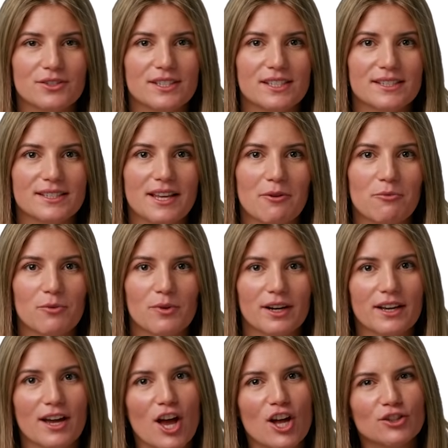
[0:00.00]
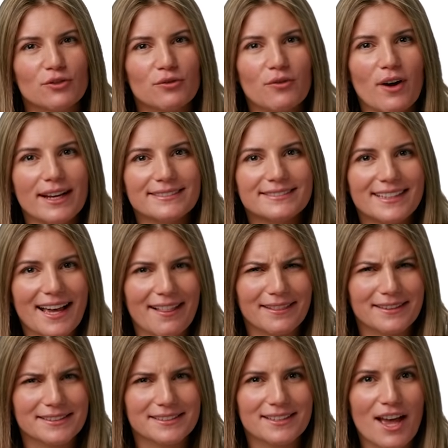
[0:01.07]
use this network to find
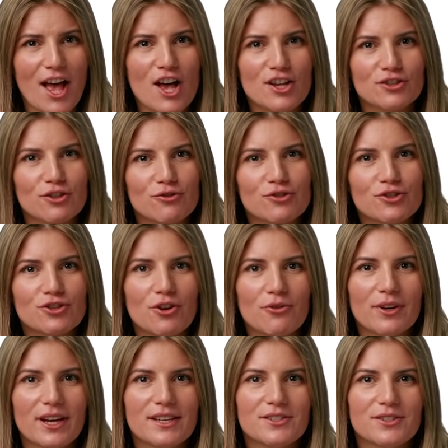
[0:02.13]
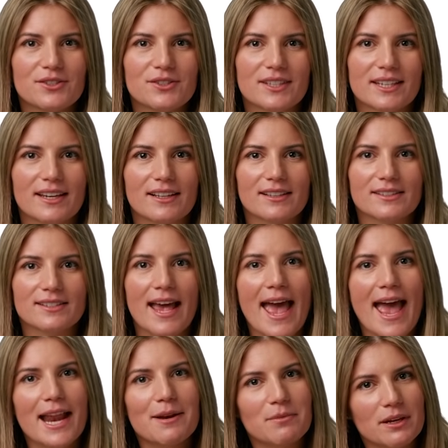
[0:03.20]
talent, so showcase your skills
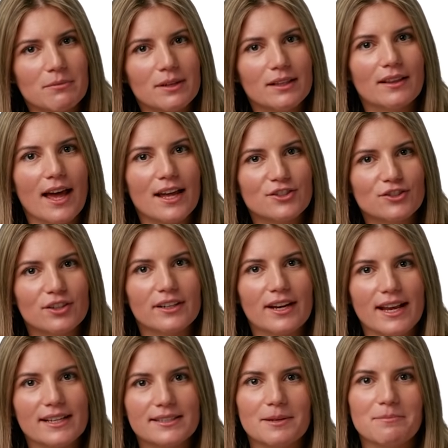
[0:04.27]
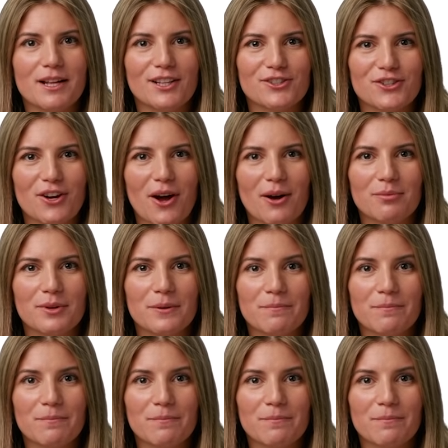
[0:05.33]
and maybe land your next ML job.